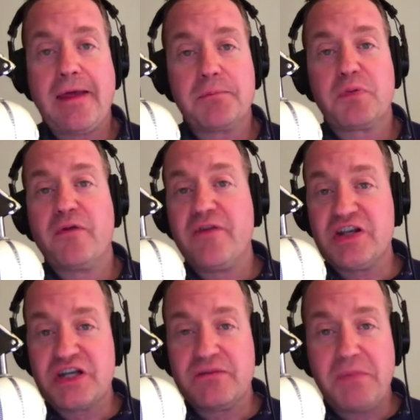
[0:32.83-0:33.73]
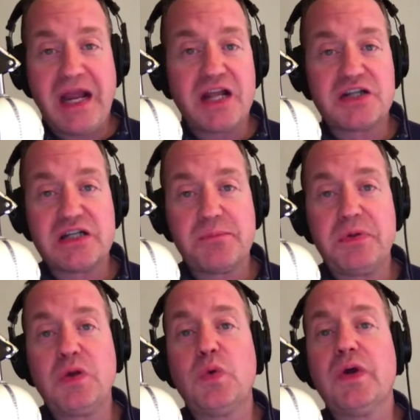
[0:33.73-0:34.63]
provision, manage, and
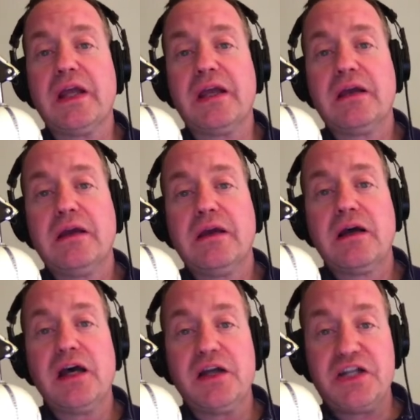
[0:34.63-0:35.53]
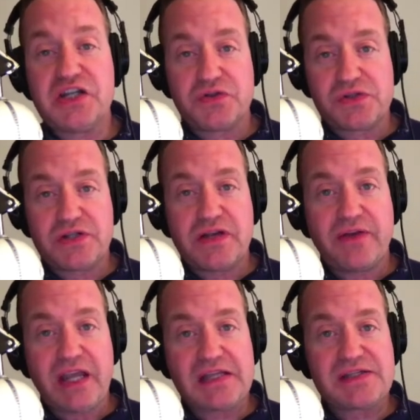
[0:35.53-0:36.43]
deploy digital
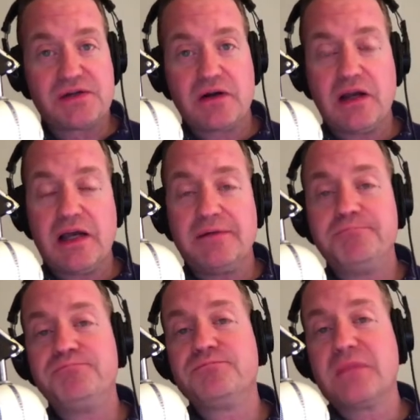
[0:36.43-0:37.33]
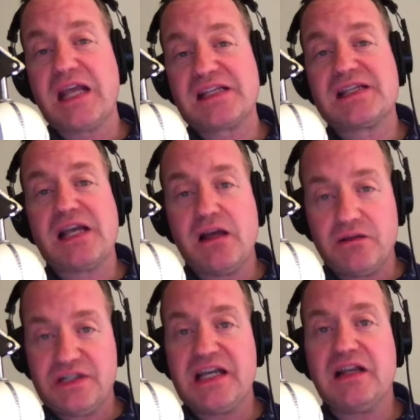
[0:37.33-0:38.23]
certificates or
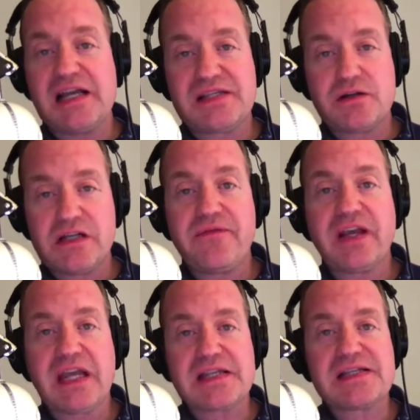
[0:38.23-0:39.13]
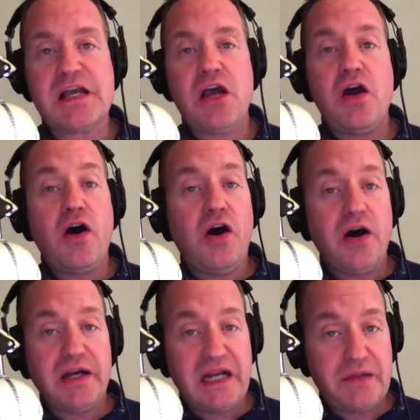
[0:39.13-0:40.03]
SSL, TLS certificates
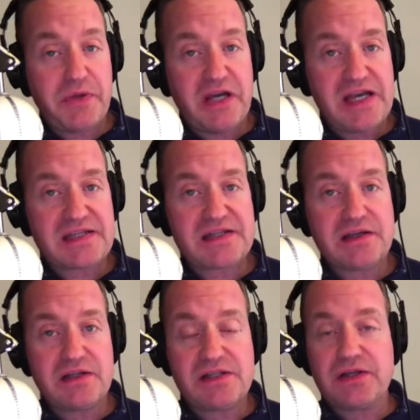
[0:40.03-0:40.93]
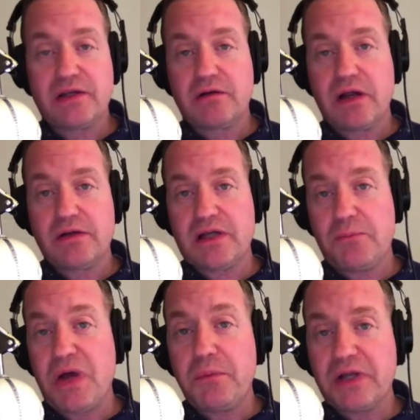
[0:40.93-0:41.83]
on AWS. And so you can create
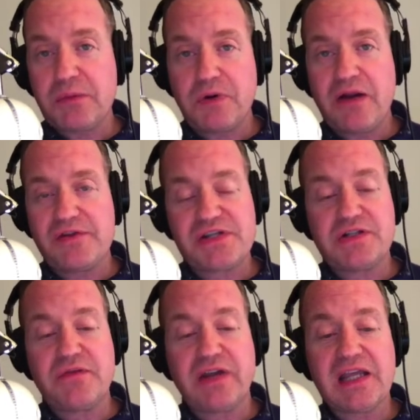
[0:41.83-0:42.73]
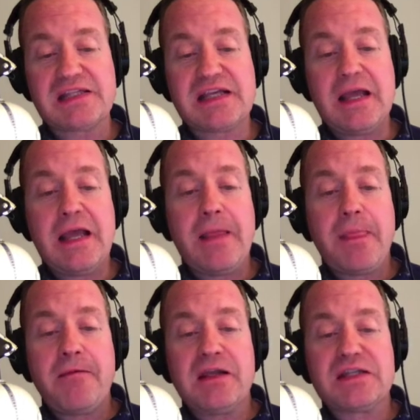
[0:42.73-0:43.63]
public and private certificates.
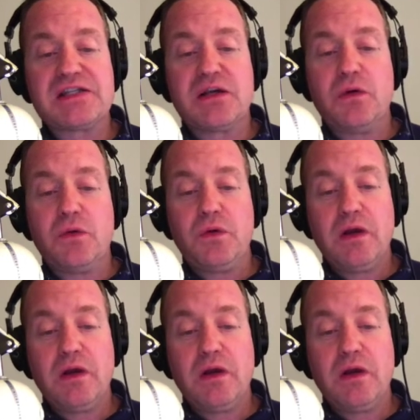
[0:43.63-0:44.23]
And so